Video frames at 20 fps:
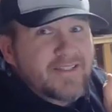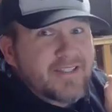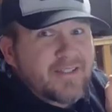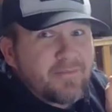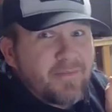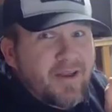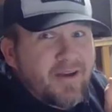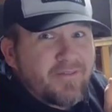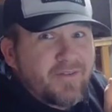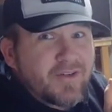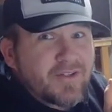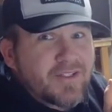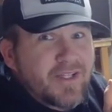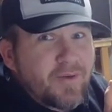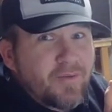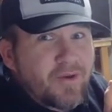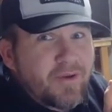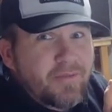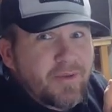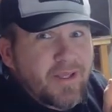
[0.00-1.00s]
the metaverse I
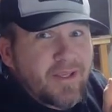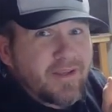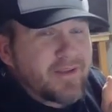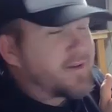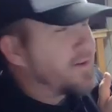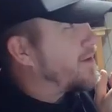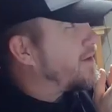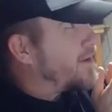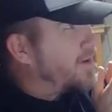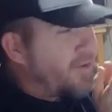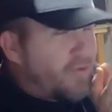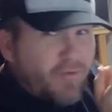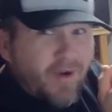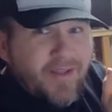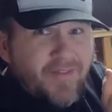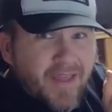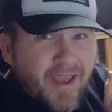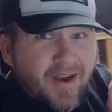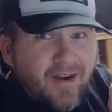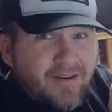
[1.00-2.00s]
want to be in. Right
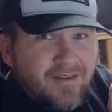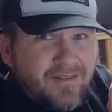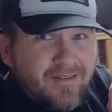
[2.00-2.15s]
there.